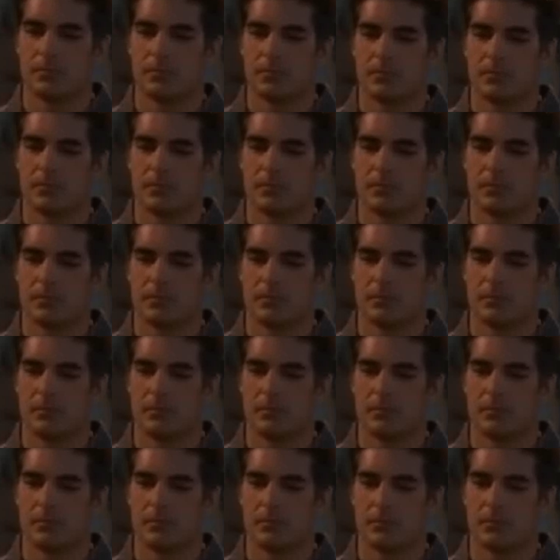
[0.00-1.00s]

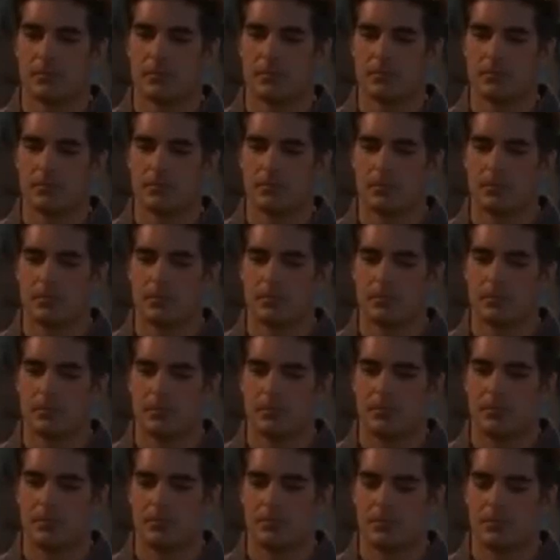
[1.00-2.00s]

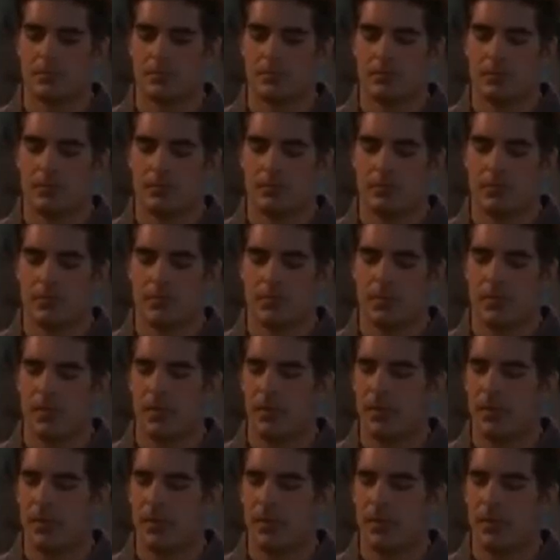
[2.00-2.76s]
No words are spoken by the person on screen.